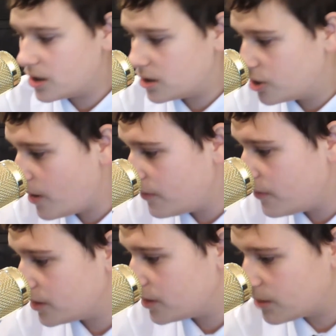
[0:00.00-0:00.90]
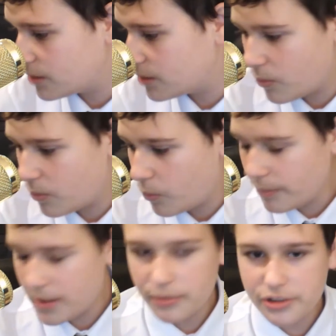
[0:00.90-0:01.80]
whoever, like, when
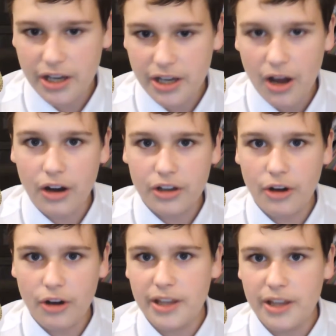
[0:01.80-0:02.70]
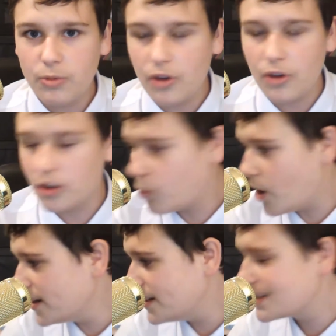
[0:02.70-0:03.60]
people say, oh, God made the world, why
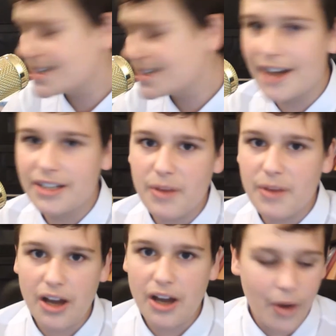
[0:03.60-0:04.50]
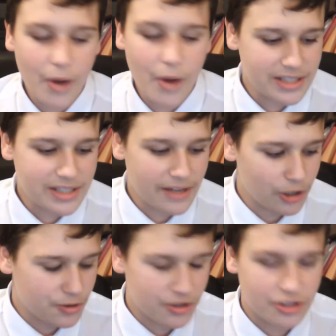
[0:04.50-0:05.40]
did he decide to make that, or why is
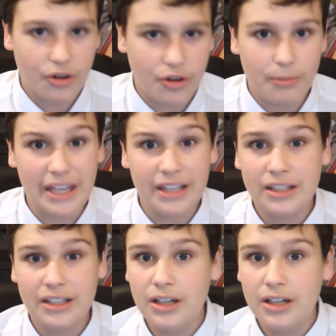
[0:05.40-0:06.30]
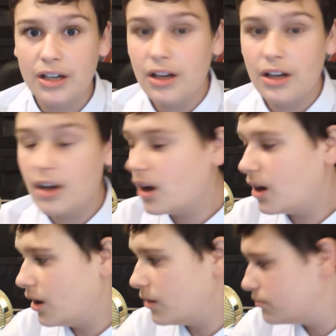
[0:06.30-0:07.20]
evolution so mean?
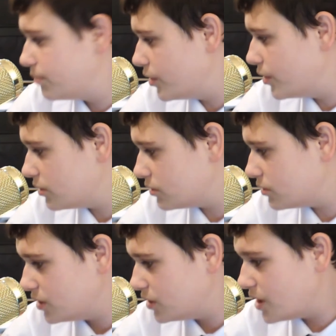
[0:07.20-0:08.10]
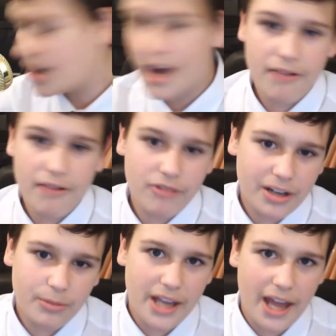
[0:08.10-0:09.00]
But yeah, I
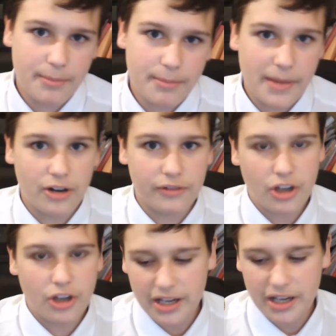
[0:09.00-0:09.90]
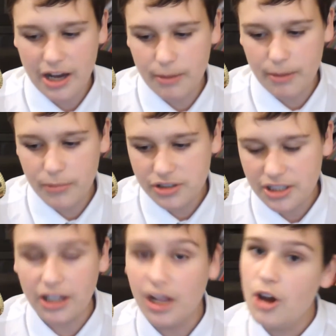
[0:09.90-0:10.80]
reckon we're getting a bit off topic now, but
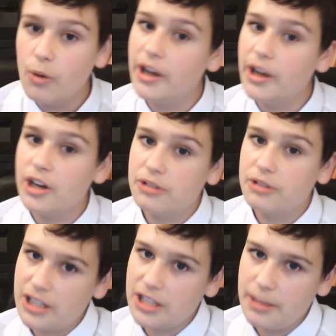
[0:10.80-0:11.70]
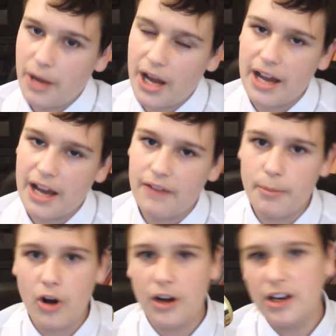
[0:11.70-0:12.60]
still, when I go to sleep, I have a
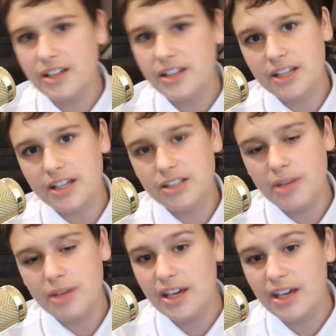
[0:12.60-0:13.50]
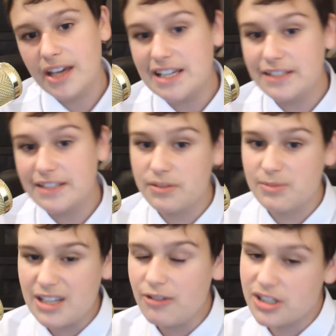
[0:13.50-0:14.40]
bottle of Lynx next to me in case of some
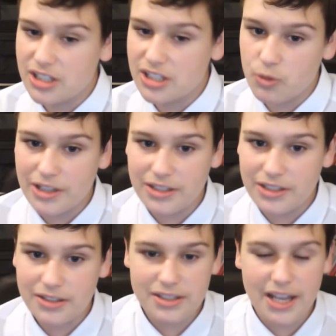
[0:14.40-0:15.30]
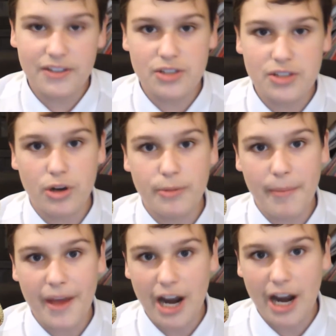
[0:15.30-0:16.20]
serious situations. Say if there's one on my
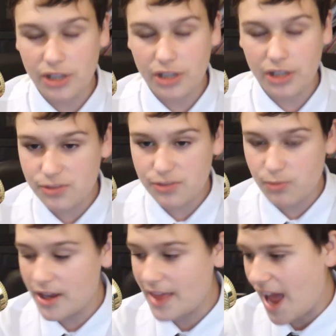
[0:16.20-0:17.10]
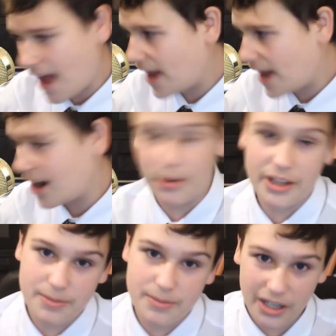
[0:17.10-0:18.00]
bed, I will spray the hell out of that
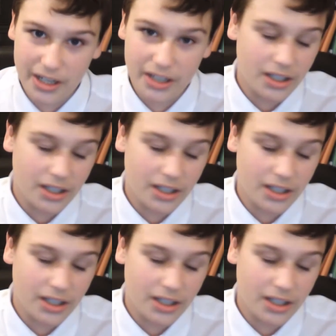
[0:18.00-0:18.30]
spider.